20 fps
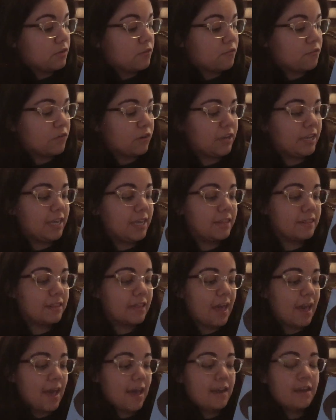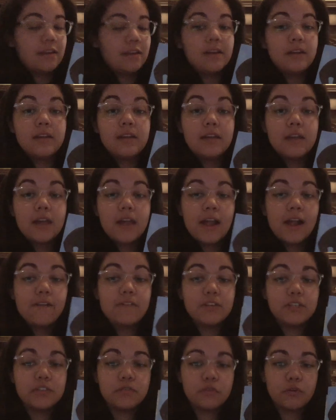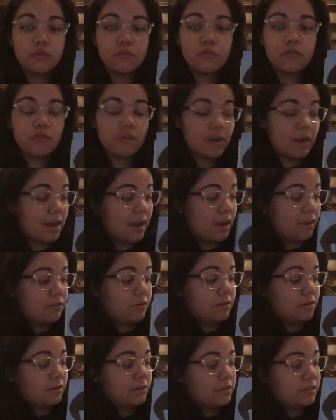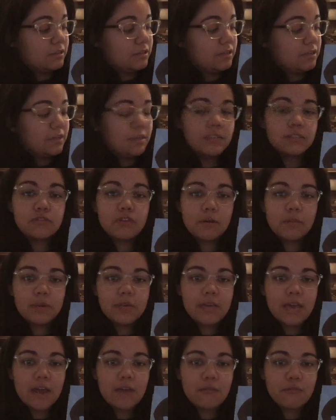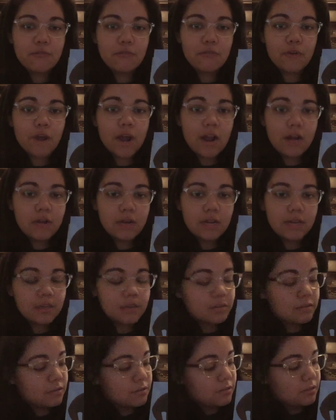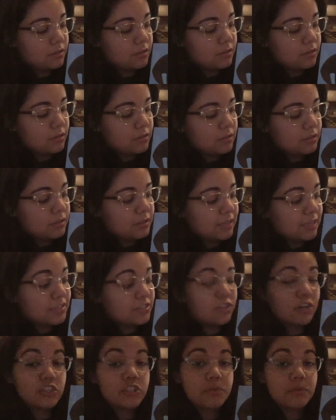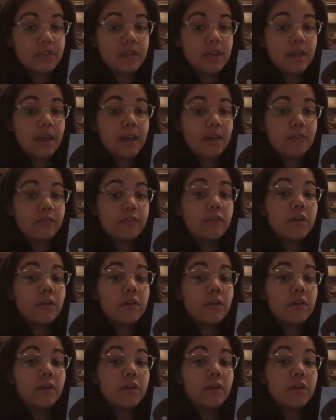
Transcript: Forget that. F is for frown. Is Grumpy Cat frowning? That starts with an F.